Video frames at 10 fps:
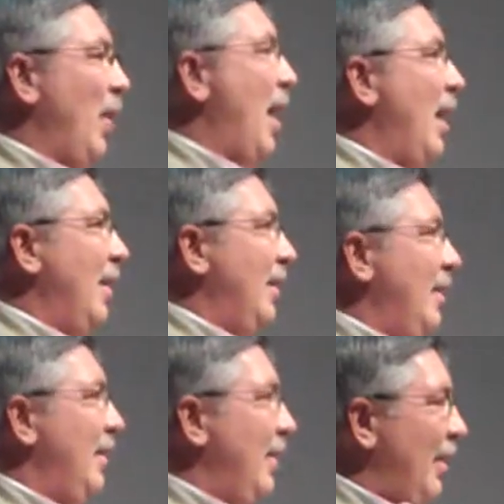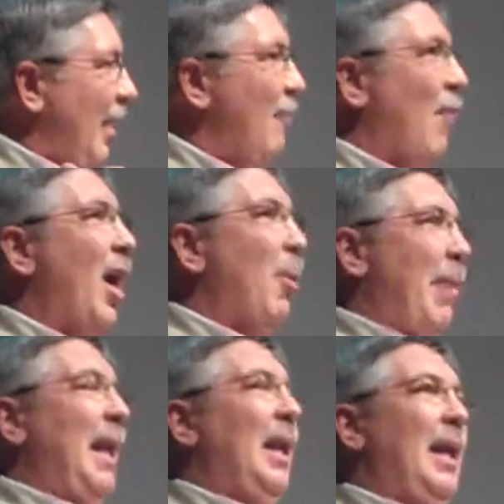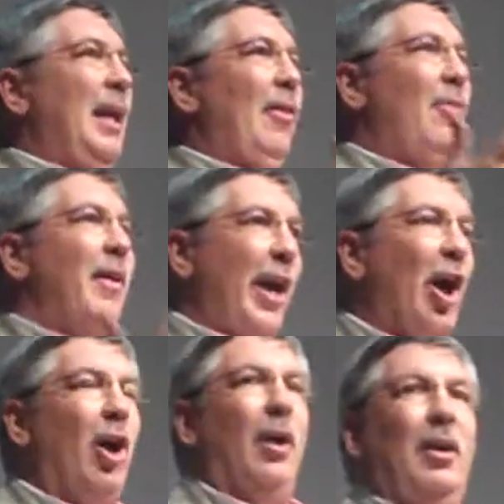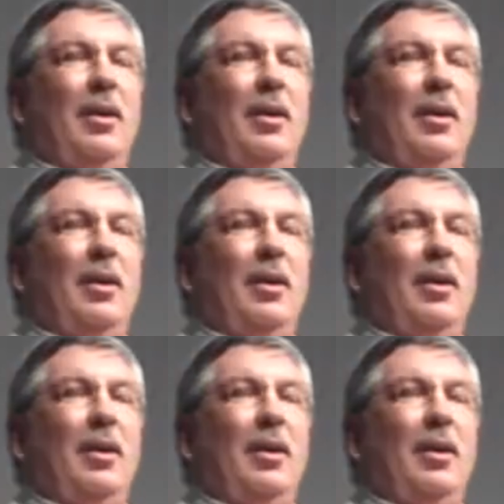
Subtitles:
not environmentally there.